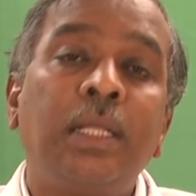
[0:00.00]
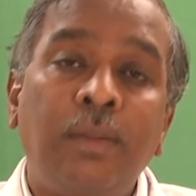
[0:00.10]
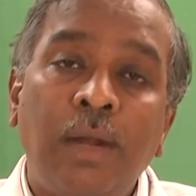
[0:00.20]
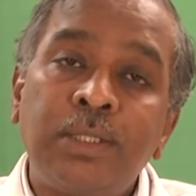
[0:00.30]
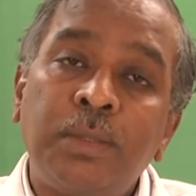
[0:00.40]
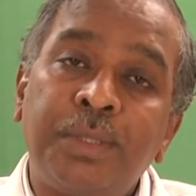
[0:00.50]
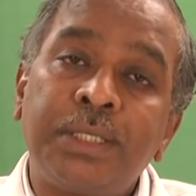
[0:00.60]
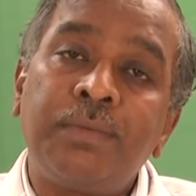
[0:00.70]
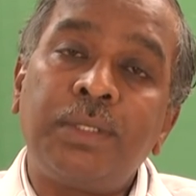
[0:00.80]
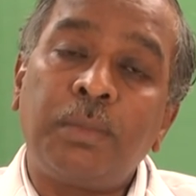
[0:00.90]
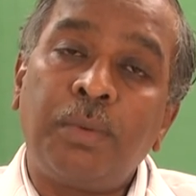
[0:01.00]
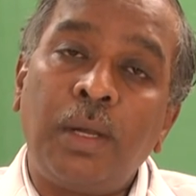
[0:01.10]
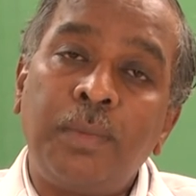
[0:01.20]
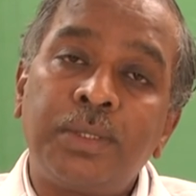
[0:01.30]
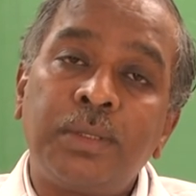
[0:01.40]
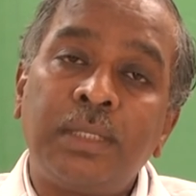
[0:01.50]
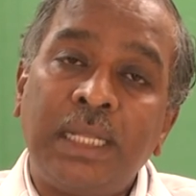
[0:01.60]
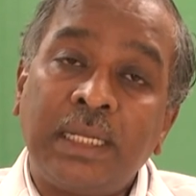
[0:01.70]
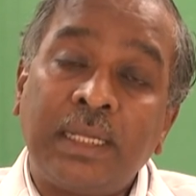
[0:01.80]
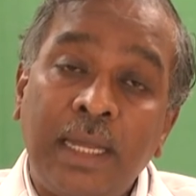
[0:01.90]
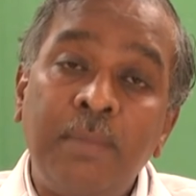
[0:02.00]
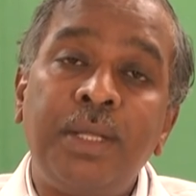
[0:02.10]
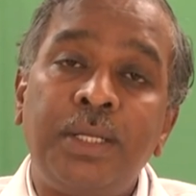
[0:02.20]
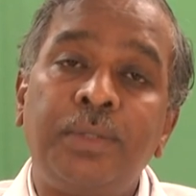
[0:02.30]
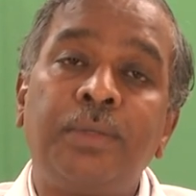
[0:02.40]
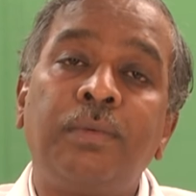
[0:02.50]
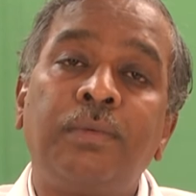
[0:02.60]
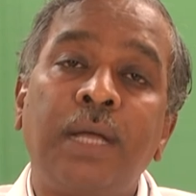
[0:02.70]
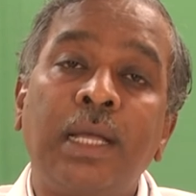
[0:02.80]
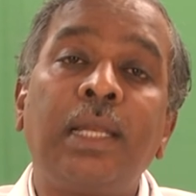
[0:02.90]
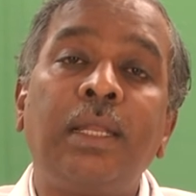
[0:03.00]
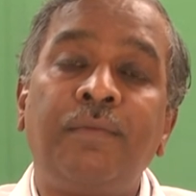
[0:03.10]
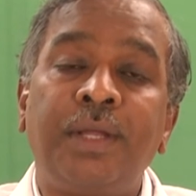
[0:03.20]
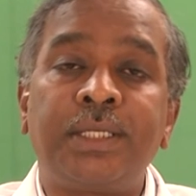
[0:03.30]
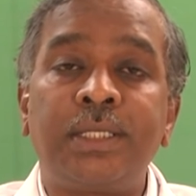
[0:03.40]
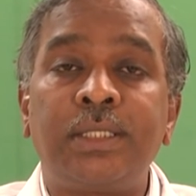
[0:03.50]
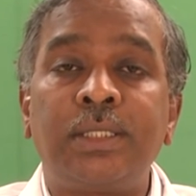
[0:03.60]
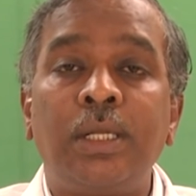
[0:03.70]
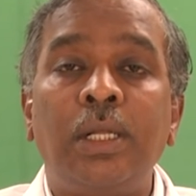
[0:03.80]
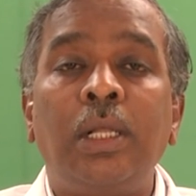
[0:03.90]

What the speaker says: They will also present with the polyps that can be due to fungal infections.